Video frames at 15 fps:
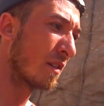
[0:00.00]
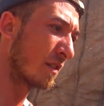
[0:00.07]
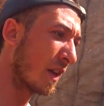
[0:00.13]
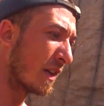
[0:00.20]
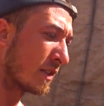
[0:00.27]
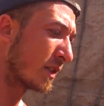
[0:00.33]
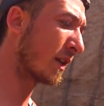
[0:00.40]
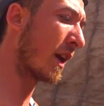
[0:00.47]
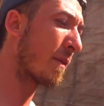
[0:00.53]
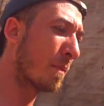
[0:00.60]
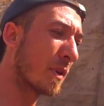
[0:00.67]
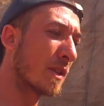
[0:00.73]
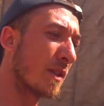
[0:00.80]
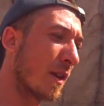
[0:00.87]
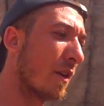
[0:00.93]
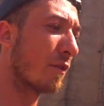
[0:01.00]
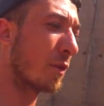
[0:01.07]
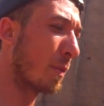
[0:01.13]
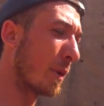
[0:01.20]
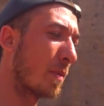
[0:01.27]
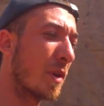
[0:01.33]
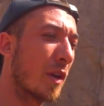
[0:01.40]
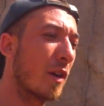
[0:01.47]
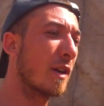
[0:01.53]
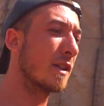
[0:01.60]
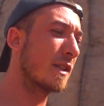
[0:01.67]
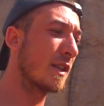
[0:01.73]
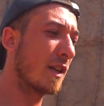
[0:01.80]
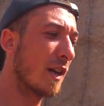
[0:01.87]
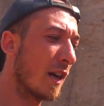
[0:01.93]
99% of the people you're gonna
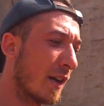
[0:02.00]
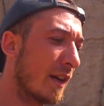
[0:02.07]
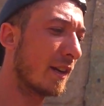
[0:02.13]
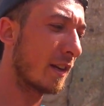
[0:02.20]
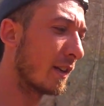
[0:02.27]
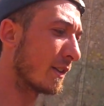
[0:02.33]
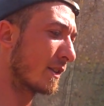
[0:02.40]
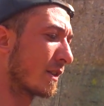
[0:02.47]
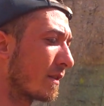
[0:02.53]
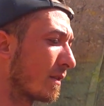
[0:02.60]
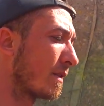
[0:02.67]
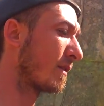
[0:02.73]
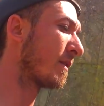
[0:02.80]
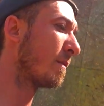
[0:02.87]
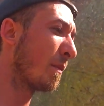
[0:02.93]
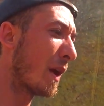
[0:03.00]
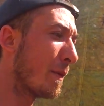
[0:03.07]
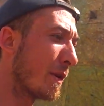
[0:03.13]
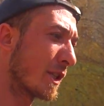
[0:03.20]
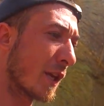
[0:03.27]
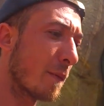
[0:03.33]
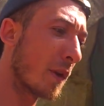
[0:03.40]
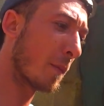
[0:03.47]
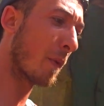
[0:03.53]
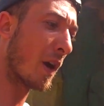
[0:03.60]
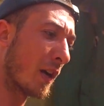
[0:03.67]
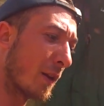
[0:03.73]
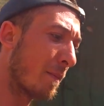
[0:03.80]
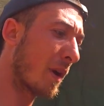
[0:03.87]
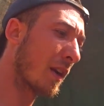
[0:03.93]
see are Indians. Maybe some
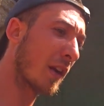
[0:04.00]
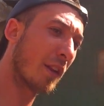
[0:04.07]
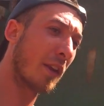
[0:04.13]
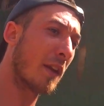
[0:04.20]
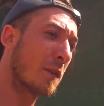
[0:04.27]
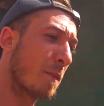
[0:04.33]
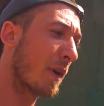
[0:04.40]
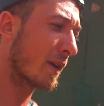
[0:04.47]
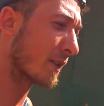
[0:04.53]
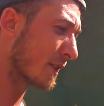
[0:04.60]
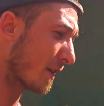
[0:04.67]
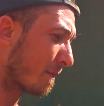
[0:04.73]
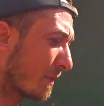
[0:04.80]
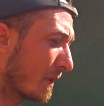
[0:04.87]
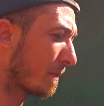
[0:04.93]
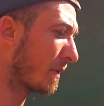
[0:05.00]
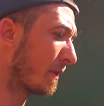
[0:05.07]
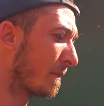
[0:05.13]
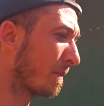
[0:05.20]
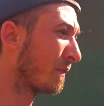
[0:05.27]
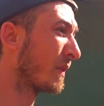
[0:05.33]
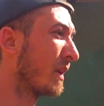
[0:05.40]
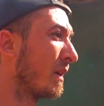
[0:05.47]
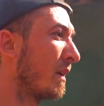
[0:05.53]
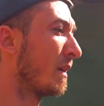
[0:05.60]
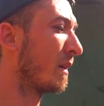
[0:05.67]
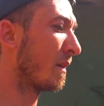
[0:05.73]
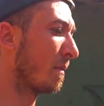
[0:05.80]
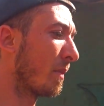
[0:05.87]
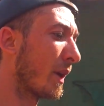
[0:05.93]
Nepali, Bangladesh, Pakistan people.
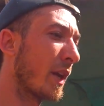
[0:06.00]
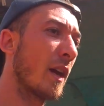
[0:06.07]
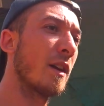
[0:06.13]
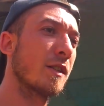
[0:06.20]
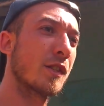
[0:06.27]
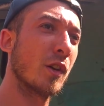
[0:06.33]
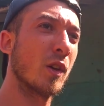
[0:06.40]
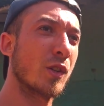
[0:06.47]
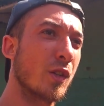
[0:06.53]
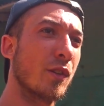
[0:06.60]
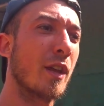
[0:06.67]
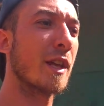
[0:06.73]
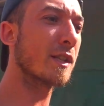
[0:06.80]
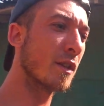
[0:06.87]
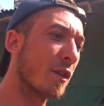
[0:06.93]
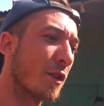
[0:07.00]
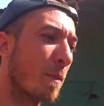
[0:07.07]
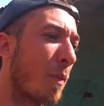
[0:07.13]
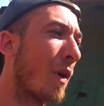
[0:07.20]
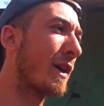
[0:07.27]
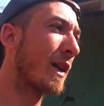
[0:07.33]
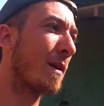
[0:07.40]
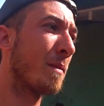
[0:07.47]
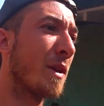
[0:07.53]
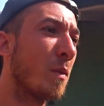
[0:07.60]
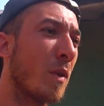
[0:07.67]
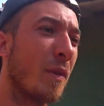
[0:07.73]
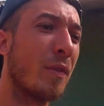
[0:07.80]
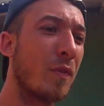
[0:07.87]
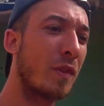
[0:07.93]
But yeah, so, so that's not the point I mean
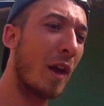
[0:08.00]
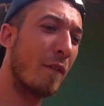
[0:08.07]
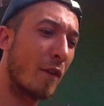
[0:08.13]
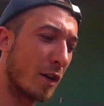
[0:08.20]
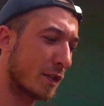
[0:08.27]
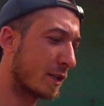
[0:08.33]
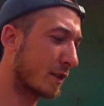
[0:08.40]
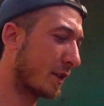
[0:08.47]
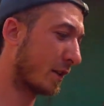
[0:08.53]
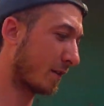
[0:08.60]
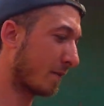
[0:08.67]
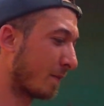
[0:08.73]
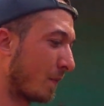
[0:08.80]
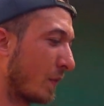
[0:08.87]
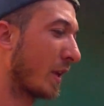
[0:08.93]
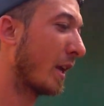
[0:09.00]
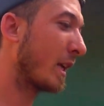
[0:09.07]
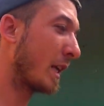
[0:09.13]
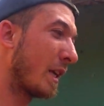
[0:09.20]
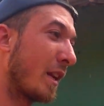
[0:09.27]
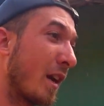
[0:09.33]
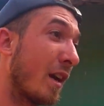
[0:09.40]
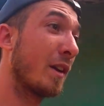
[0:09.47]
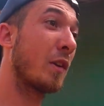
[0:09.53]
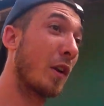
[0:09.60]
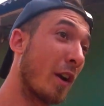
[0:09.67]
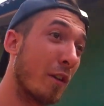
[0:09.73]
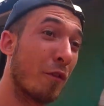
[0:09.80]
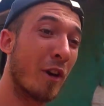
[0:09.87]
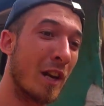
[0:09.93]
with diversity. In India, you're
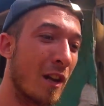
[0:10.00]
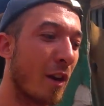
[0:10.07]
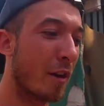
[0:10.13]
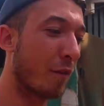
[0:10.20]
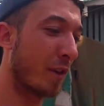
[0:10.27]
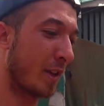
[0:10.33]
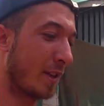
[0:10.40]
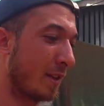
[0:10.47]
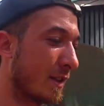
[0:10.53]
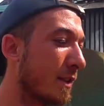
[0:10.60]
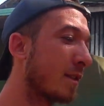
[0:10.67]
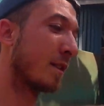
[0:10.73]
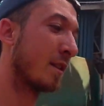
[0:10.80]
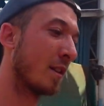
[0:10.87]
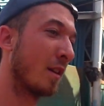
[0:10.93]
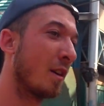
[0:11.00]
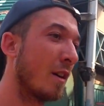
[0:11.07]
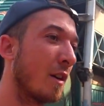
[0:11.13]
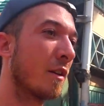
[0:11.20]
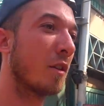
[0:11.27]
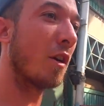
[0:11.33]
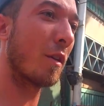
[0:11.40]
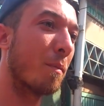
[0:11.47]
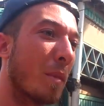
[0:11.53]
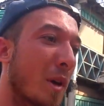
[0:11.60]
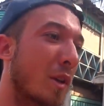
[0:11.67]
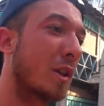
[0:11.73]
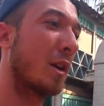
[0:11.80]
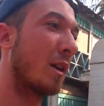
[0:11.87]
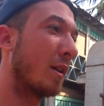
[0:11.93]
gonna find a lot of Indians. Not
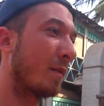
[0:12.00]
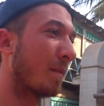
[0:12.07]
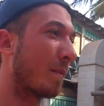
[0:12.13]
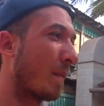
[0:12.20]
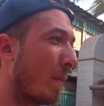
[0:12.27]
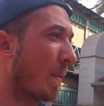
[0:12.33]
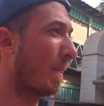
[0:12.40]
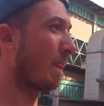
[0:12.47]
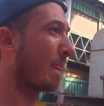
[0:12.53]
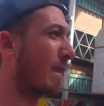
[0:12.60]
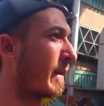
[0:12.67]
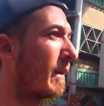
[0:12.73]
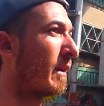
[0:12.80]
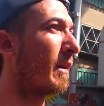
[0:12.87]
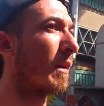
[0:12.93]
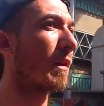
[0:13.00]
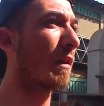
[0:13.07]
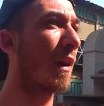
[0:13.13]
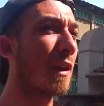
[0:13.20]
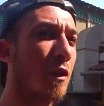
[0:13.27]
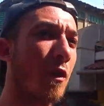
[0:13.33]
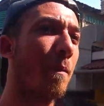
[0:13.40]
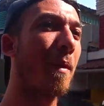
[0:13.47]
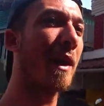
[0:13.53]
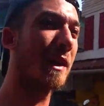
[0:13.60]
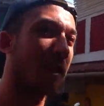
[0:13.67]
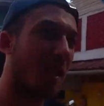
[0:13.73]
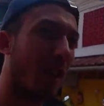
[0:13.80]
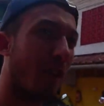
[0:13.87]
much uh, country-based